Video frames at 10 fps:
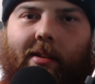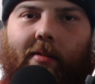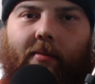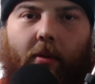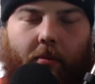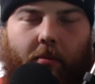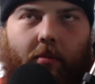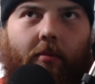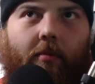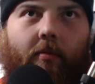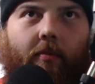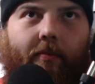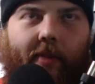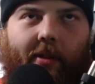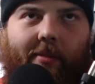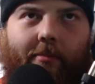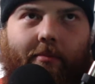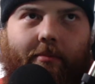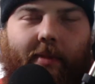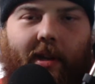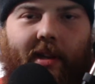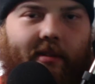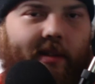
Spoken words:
for film and